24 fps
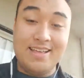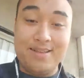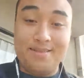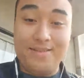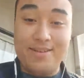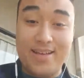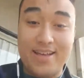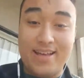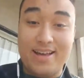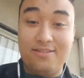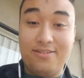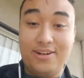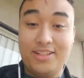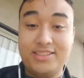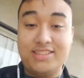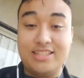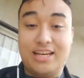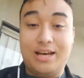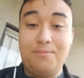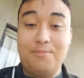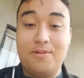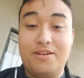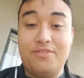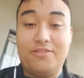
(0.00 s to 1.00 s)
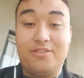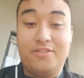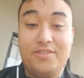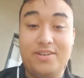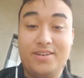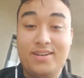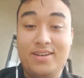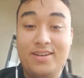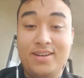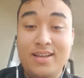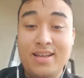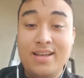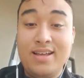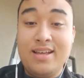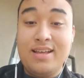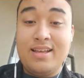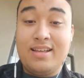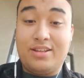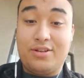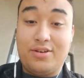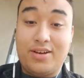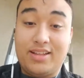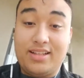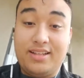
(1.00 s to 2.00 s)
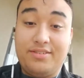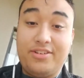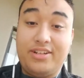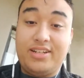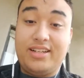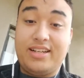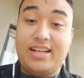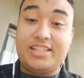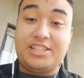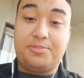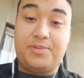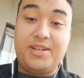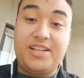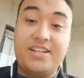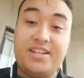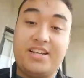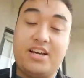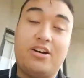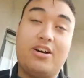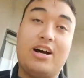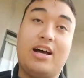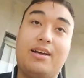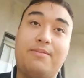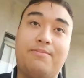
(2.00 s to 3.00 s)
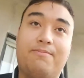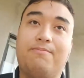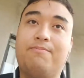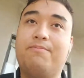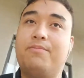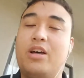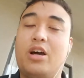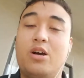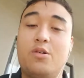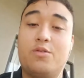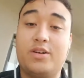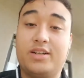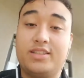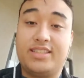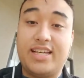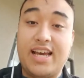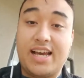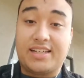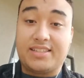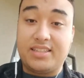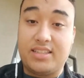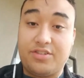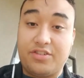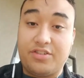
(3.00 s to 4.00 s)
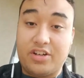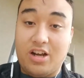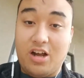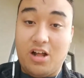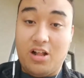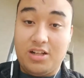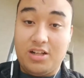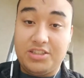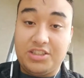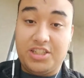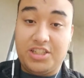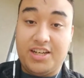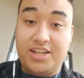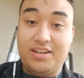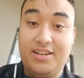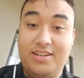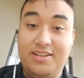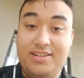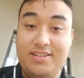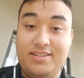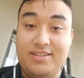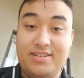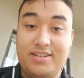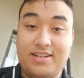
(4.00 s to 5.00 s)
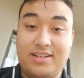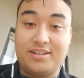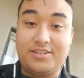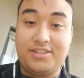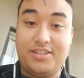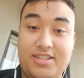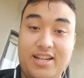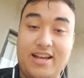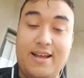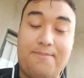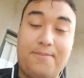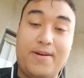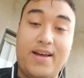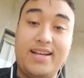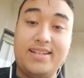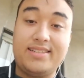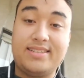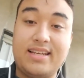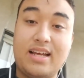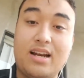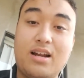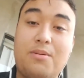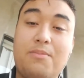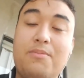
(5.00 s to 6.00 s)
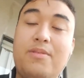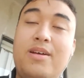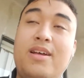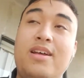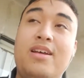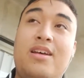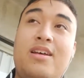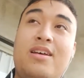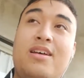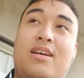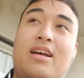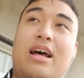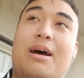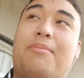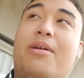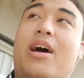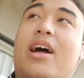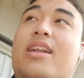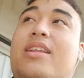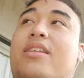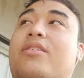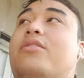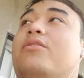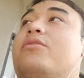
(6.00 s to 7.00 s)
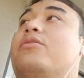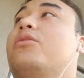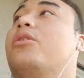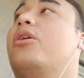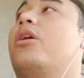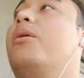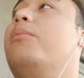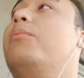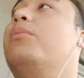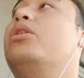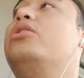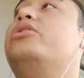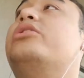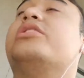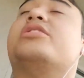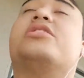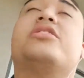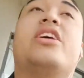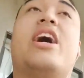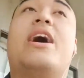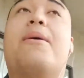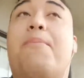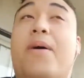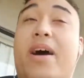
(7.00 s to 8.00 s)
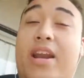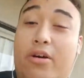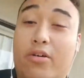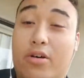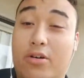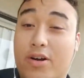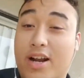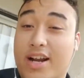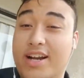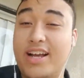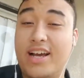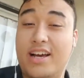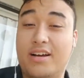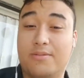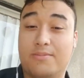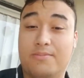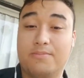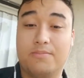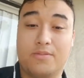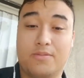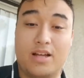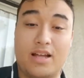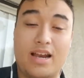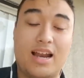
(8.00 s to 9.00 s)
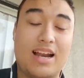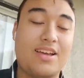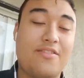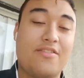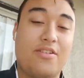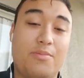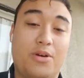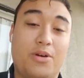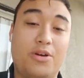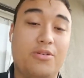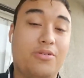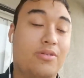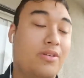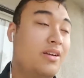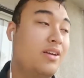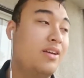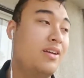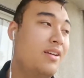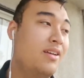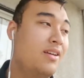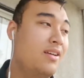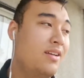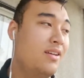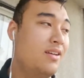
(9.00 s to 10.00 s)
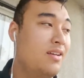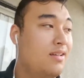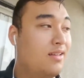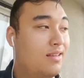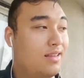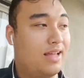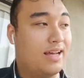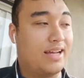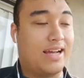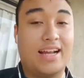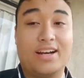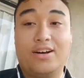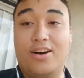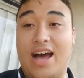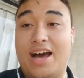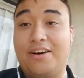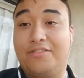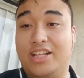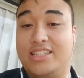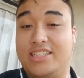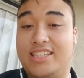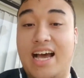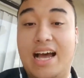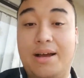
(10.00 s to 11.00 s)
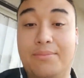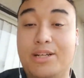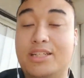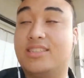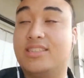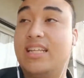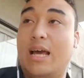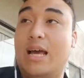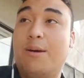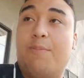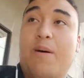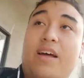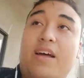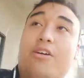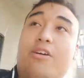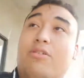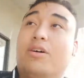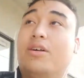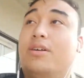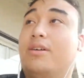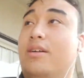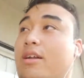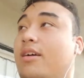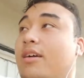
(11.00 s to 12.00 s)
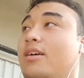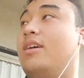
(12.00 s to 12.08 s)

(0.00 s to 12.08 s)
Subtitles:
Yeah, what's up, everyone? Do I live in SB? No, I'm over in Texas for college now. Go snipe ice. I don't. I'm not in the mood to snipe anyone right now. I'm not even mood. Like I don't have the time to snipe anyone.